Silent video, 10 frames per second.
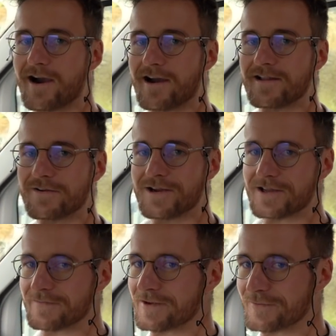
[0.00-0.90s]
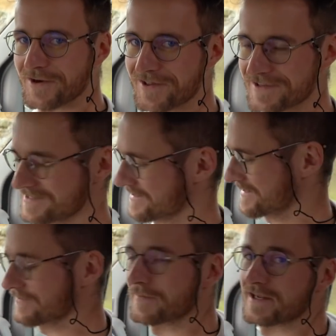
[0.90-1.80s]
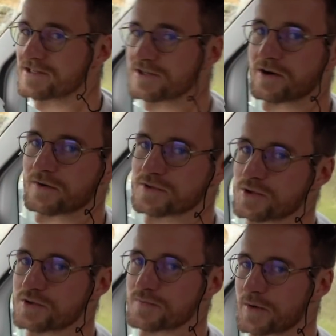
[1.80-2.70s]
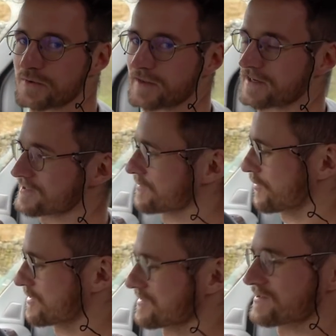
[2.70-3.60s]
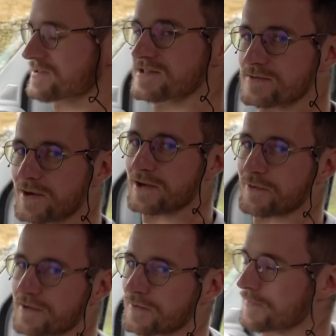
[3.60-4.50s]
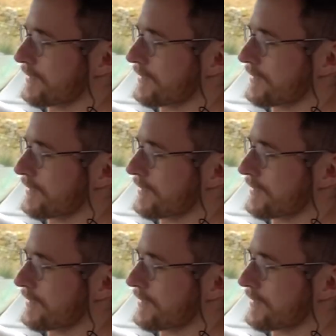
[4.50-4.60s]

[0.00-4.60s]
Highly recommend one of these. Never mind your £200 Dyson ones. 20 quid, Home